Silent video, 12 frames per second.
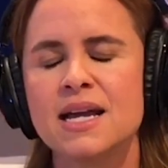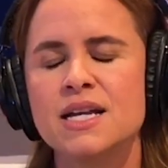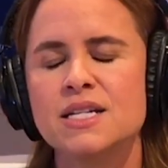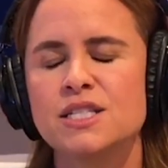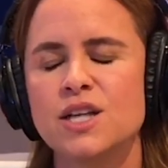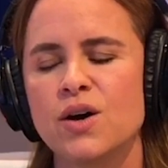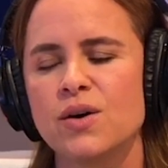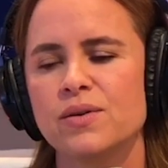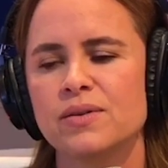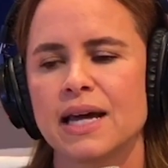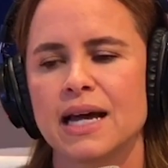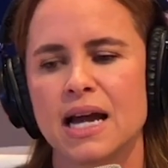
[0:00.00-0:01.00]

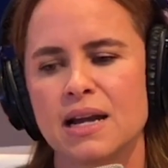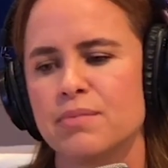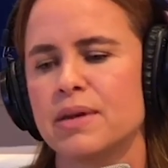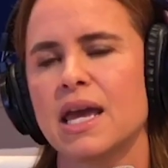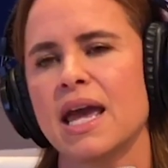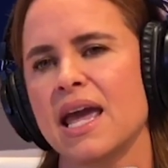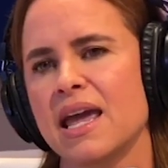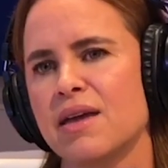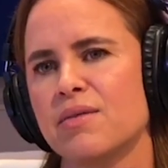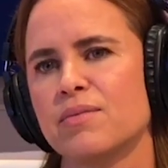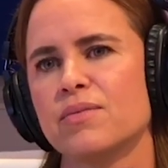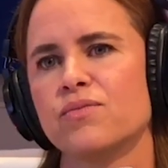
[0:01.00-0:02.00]
So that kind of
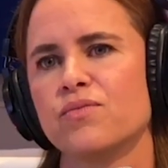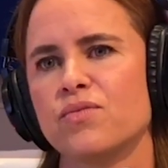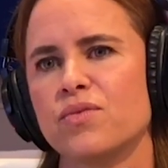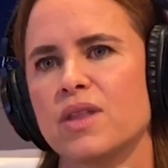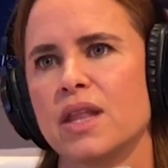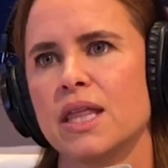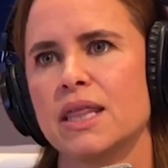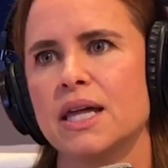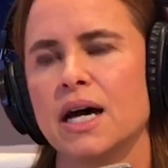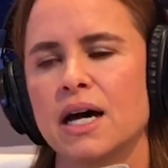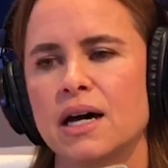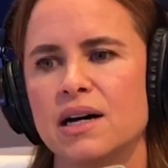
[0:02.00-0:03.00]
became
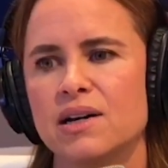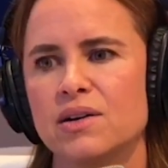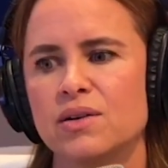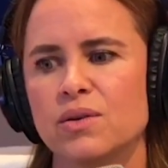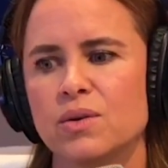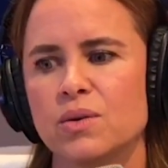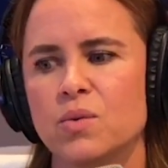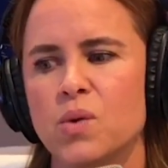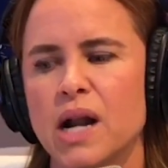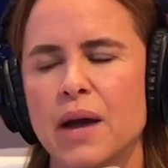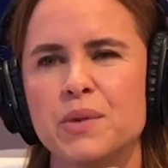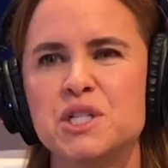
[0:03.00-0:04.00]

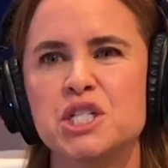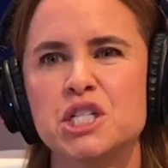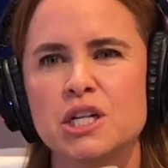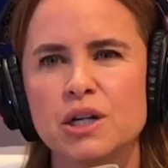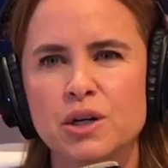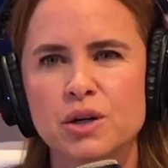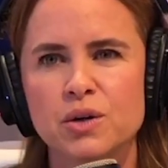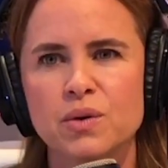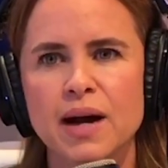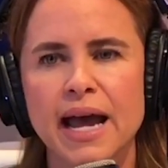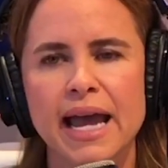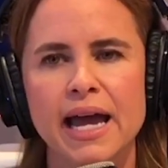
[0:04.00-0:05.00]
what I would
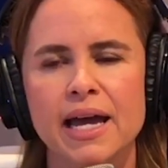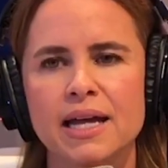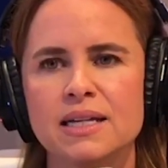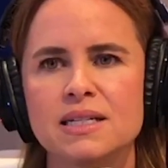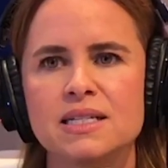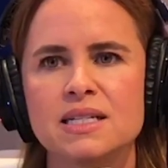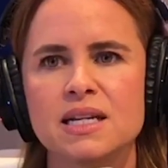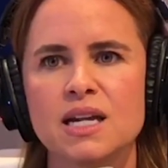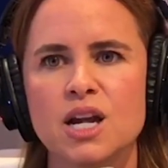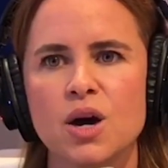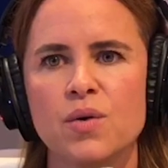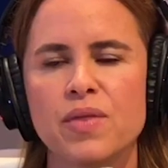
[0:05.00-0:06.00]
do. And,
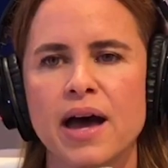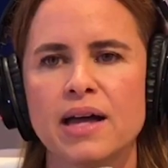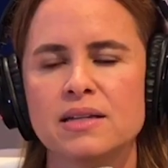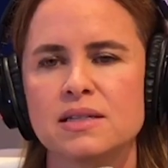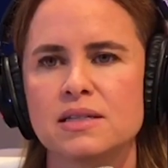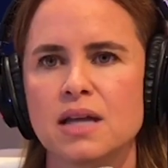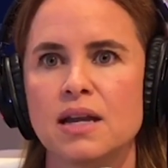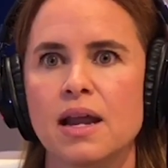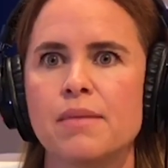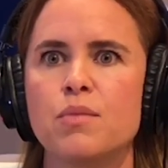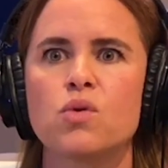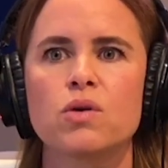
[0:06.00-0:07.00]
that
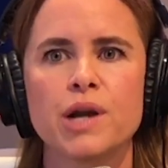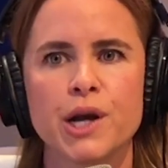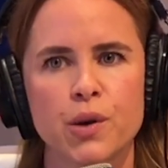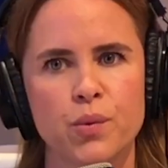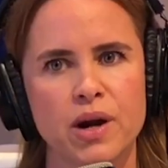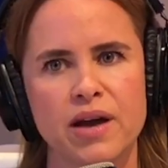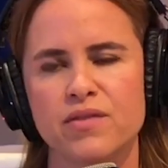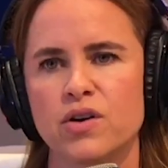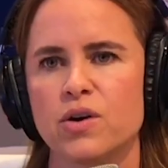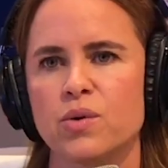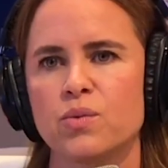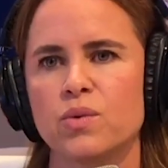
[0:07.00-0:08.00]
Sunday morning or
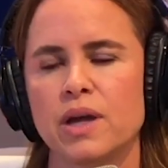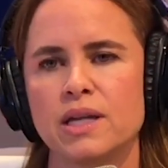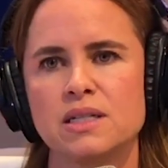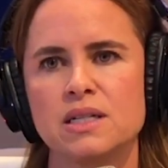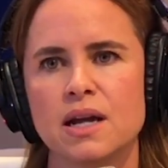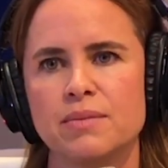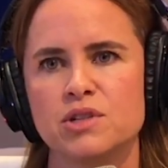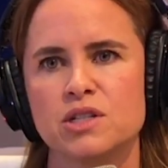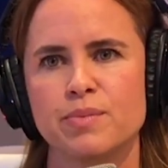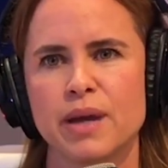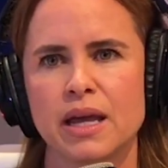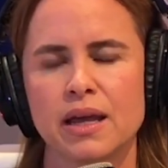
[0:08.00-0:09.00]
whatever ended up
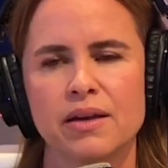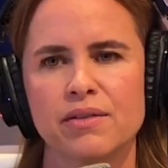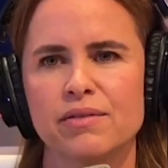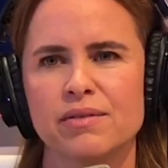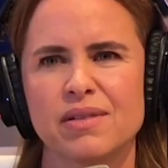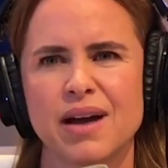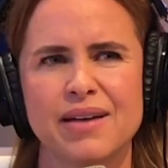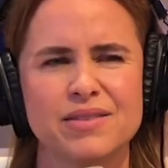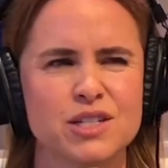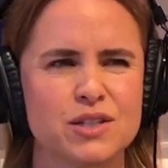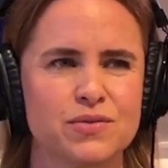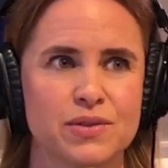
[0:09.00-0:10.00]
just being, I
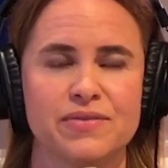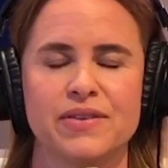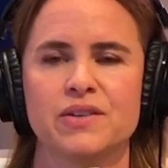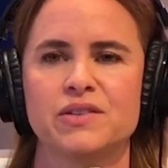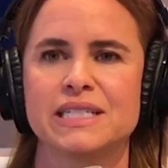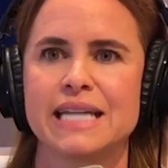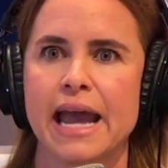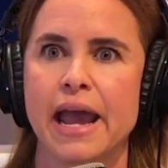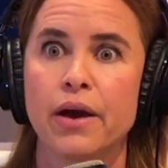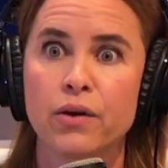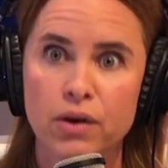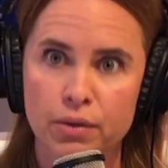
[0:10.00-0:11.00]
just would feel
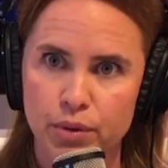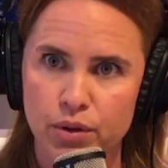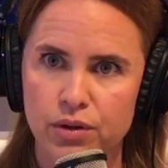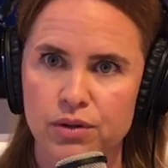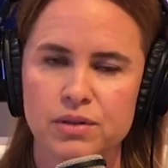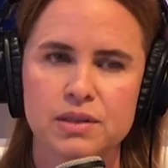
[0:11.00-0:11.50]
terrible.